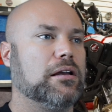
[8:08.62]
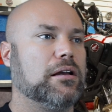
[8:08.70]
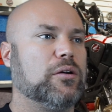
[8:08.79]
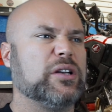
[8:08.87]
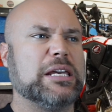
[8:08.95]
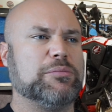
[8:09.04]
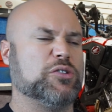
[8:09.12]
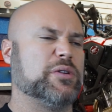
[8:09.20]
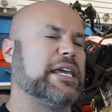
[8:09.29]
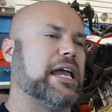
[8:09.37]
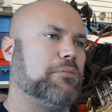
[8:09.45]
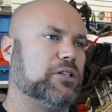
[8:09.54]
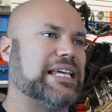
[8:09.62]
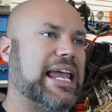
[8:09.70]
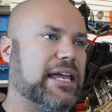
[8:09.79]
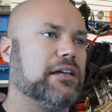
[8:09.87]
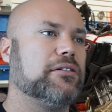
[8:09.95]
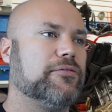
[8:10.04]
I'll keep doing Camel
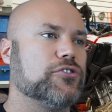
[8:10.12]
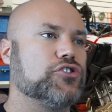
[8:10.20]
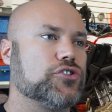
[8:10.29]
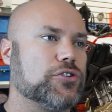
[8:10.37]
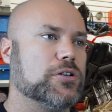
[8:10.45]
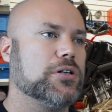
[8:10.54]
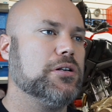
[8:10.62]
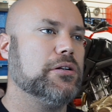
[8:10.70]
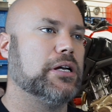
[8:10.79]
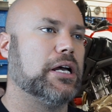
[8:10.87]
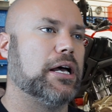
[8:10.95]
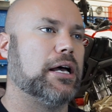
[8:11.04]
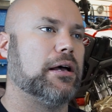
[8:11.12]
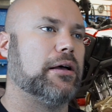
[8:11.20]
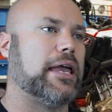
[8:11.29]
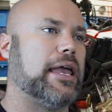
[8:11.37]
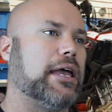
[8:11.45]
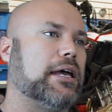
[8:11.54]
Tank for sure,
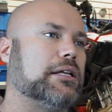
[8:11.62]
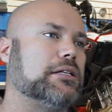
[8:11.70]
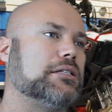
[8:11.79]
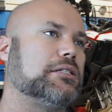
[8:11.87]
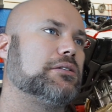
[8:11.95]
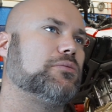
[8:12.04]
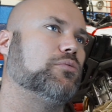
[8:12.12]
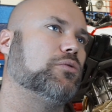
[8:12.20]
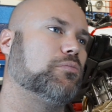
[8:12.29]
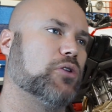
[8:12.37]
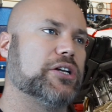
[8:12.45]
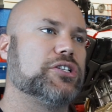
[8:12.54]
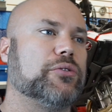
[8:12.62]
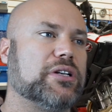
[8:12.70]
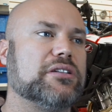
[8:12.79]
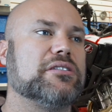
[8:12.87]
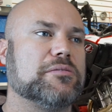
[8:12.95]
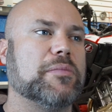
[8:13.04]
and we'll branch out
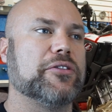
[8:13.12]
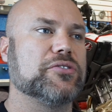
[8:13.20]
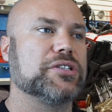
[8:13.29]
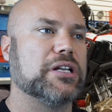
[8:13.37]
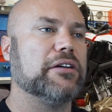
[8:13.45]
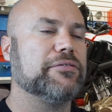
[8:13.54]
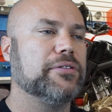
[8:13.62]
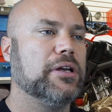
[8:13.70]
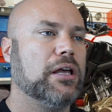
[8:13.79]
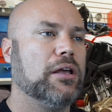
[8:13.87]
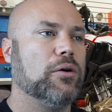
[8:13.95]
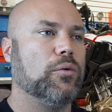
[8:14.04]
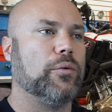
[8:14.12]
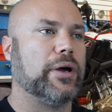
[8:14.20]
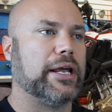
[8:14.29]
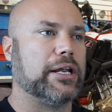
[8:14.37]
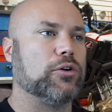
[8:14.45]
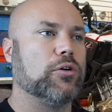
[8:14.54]
into some other stuff.
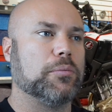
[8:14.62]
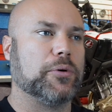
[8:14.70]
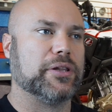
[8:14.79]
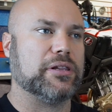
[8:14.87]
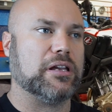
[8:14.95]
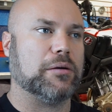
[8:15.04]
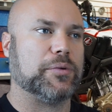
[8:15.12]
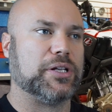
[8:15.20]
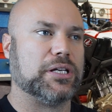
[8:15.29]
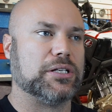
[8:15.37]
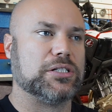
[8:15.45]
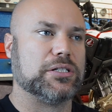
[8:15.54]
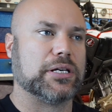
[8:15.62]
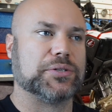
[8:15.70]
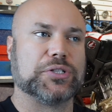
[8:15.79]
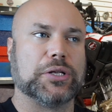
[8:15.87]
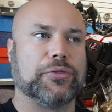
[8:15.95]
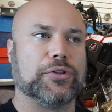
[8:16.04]
When I incorporated the company in
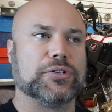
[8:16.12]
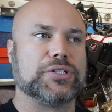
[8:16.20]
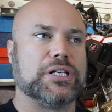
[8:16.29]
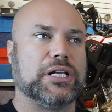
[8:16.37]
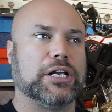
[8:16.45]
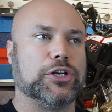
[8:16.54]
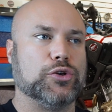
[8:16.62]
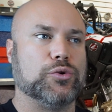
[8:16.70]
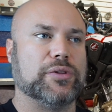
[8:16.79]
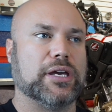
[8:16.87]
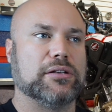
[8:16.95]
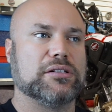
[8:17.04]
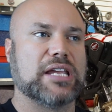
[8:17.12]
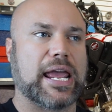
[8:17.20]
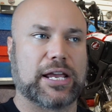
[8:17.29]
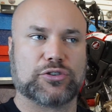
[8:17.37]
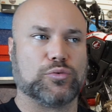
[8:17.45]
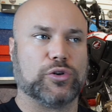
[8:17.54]
2013, I knew that
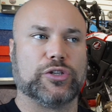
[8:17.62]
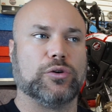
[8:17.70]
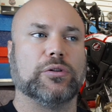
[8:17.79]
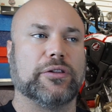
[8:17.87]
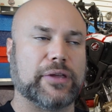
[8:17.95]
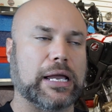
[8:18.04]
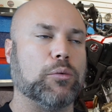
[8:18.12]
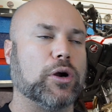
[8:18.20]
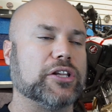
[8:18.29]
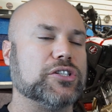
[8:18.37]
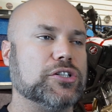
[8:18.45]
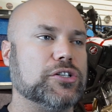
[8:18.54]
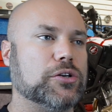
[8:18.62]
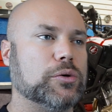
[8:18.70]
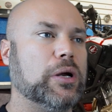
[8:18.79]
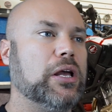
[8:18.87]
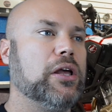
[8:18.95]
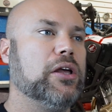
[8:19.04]
tanks weren't the only thing I wanted to do,